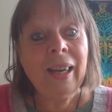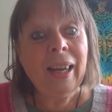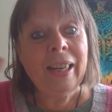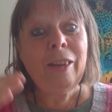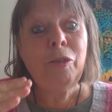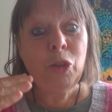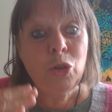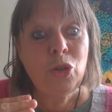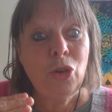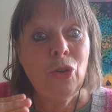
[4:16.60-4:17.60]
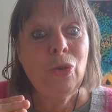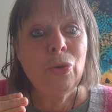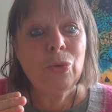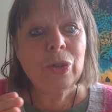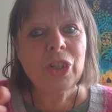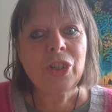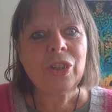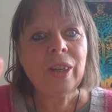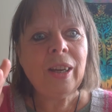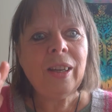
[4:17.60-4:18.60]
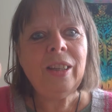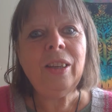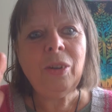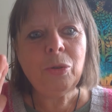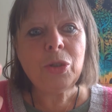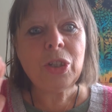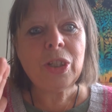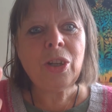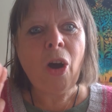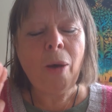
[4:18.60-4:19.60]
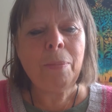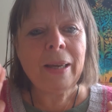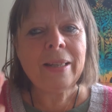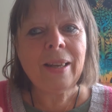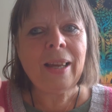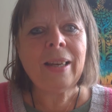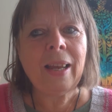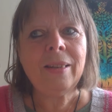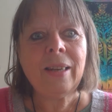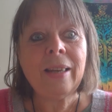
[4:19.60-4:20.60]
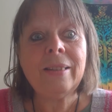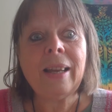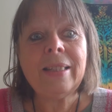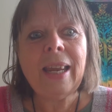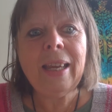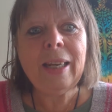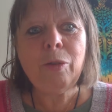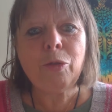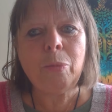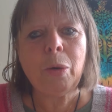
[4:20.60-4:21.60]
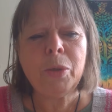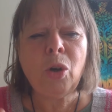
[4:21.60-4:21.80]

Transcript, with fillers: And if you do, just, you know, stop and, and, and, and, and take it in for a moment.